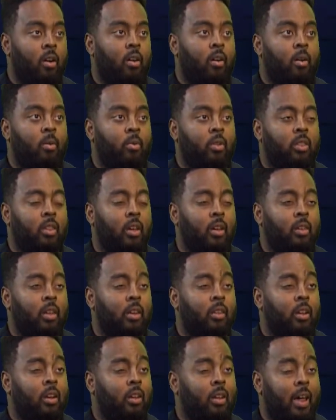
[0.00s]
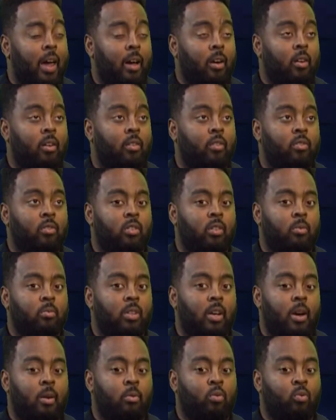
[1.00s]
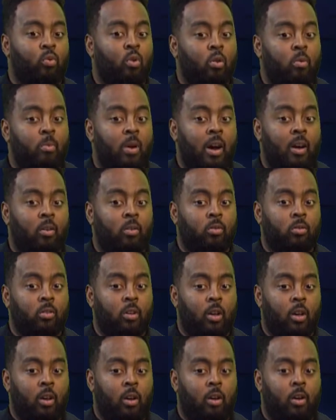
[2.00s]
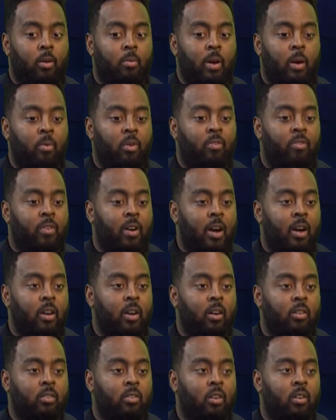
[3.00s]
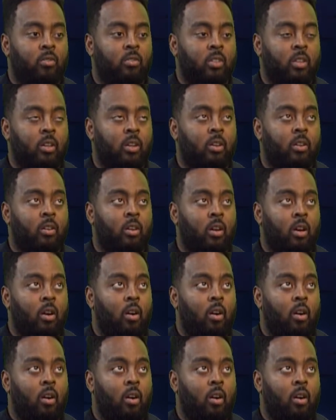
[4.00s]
We think that the lack of sometimes role models that we find ourselves in